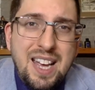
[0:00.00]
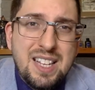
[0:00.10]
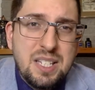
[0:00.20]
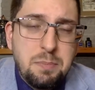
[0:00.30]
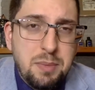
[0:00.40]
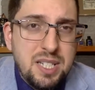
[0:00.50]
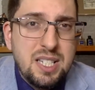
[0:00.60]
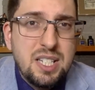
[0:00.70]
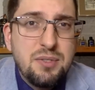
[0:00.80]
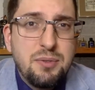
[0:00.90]
as a
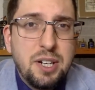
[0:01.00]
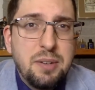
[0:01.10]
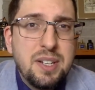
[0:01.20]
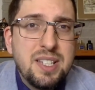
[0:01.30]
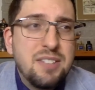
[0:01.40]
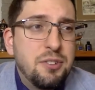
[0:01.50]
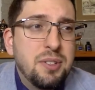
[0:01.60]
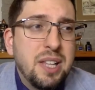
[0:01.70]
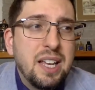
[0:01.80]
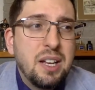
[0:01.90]
business fragrance. If you
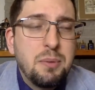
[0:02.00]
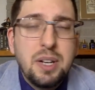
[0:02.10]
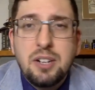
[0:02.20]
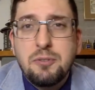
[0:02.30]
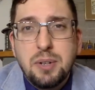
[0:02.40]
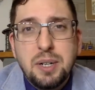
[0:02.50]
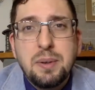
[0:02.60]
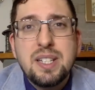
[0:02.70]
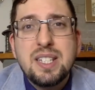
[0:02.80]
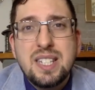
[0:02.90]
like aquatic
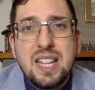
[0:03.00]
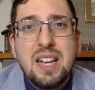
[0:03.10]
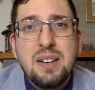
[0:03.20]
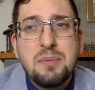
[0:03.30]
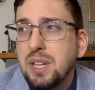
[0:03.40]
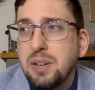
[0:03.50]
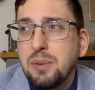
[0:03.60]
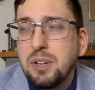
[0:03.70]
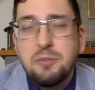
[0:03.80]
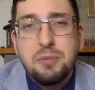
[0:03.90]
fragrance, that'd be a
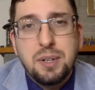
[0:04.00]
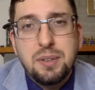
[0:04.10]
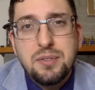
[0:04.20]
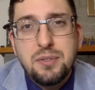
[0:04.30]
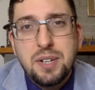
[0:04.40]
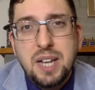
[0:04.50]
great fragrance for